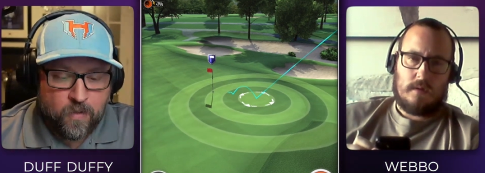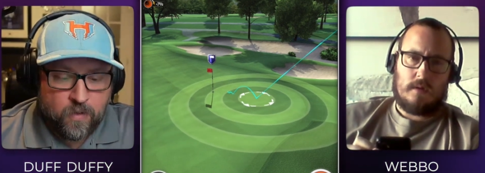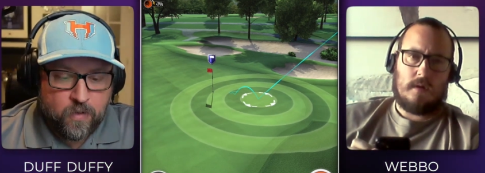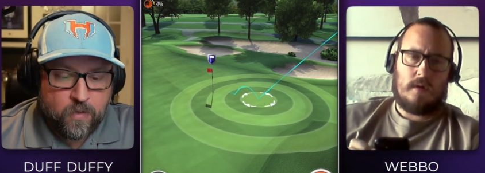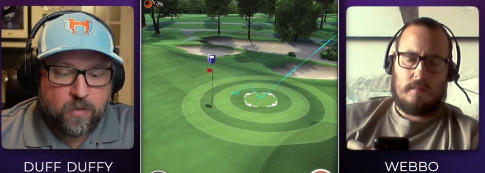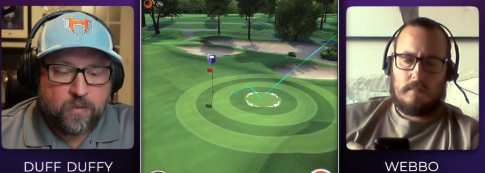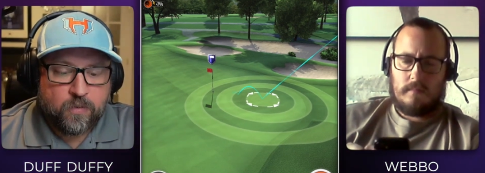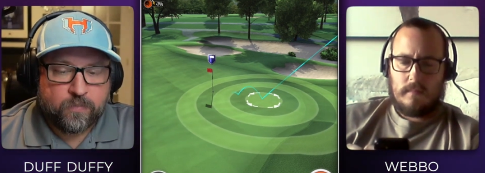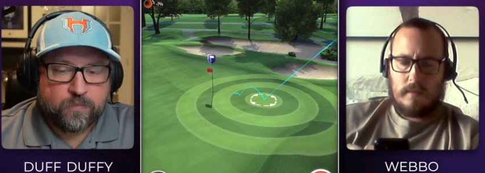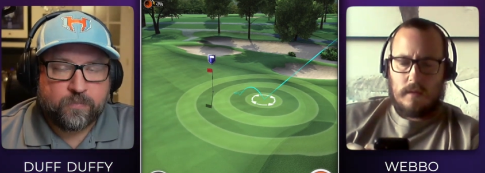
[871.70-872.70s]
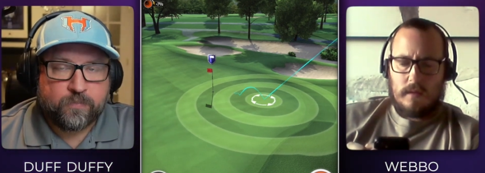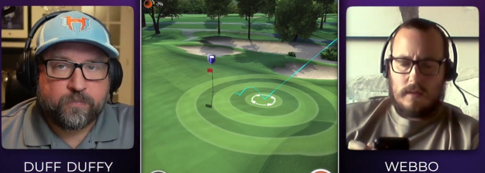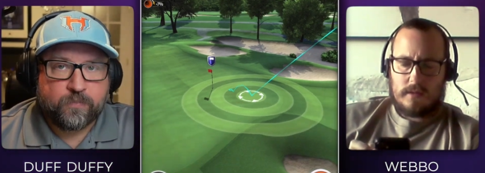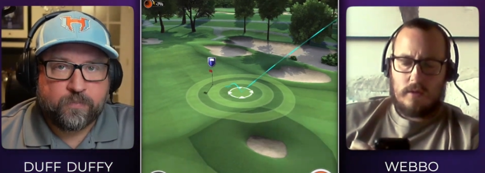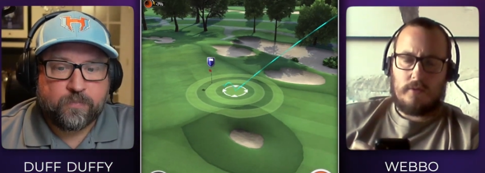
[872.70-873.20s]
Speaker 1: Um,
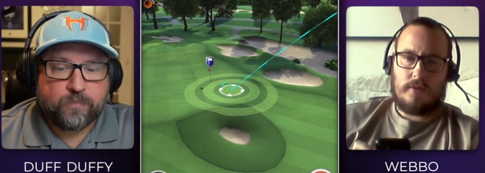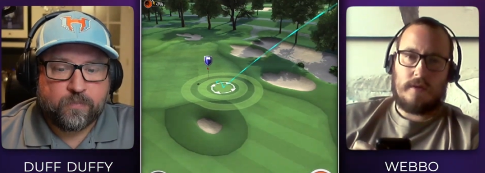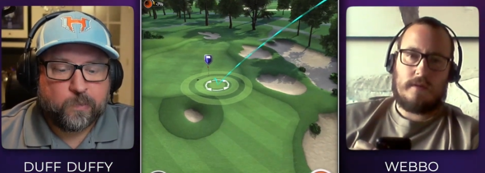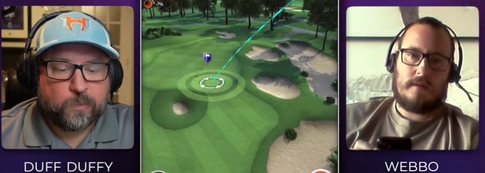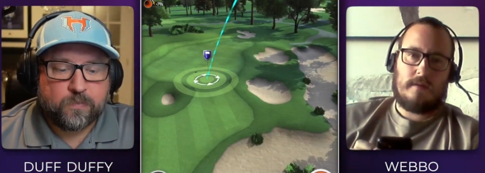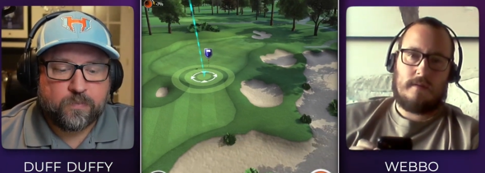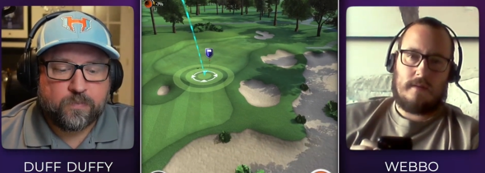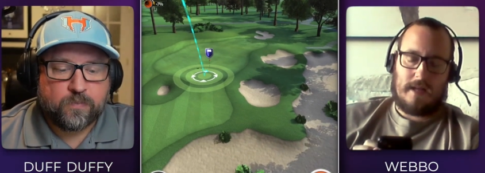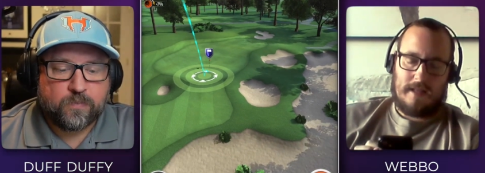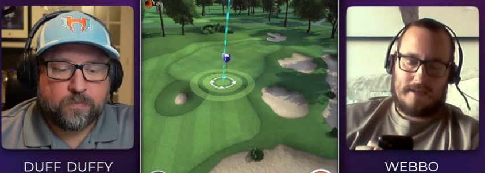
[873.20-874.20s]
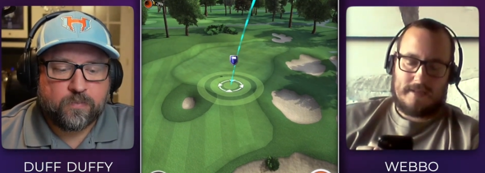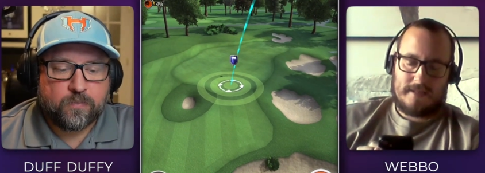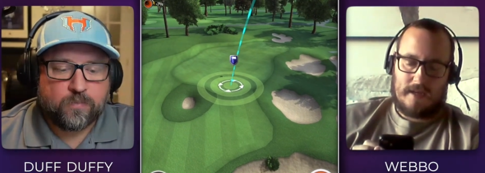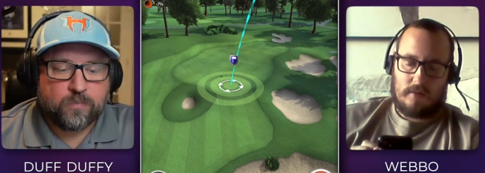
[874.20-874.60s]
there's a load that I'd like to see